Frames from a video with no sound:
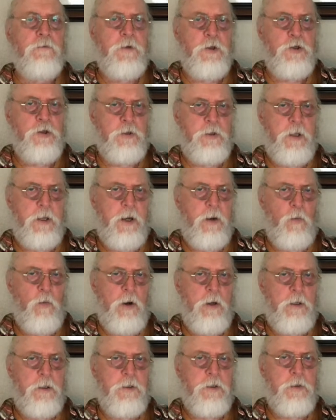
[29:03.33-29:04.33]
feature that I
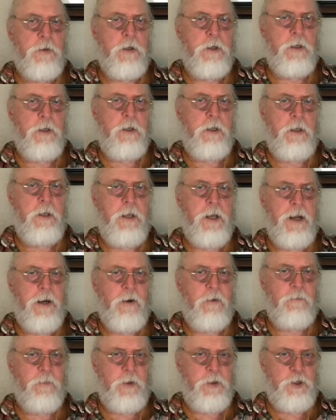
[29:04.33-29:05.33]
wanted to get
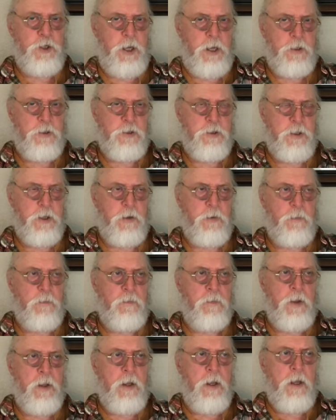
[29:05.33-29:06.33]
off my chest, though,
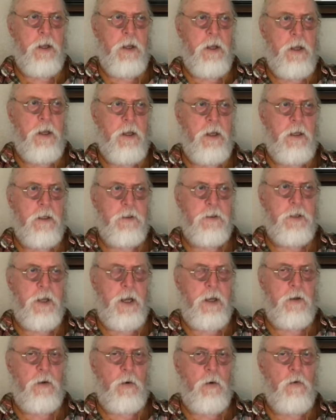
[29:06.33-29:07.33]
is
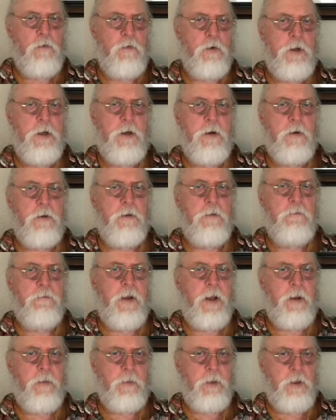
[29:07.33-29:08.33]
that over here in the
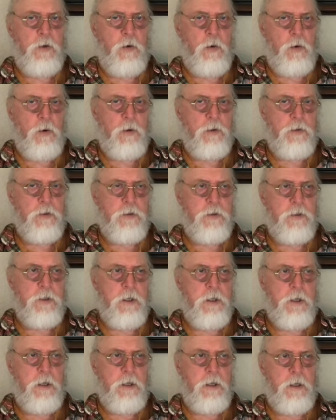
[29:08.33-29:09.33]
family courts,
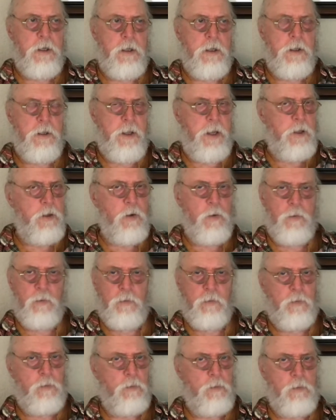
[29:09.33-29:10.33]
they don't
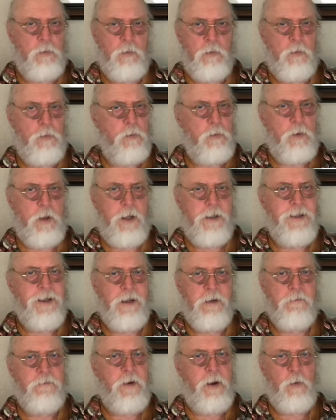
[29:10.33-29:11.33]

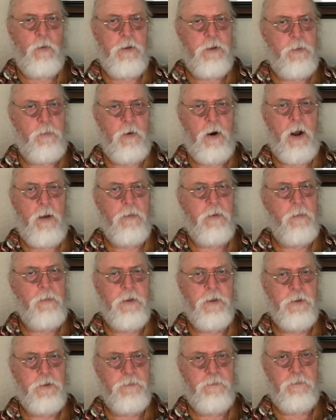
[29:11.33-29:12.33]
identify what the problem
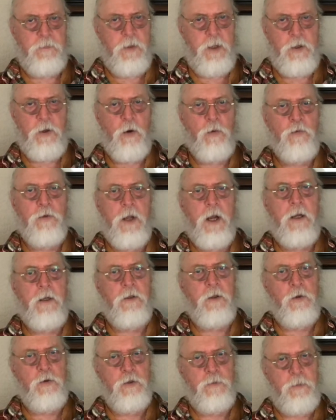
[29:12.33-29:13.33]
is. They don't
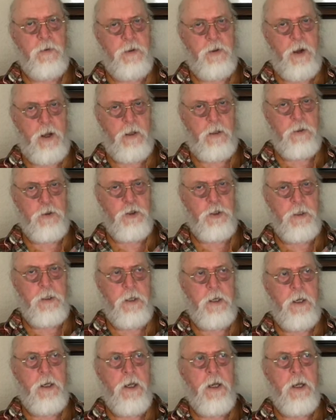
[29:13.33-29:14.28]
diagnose pathology.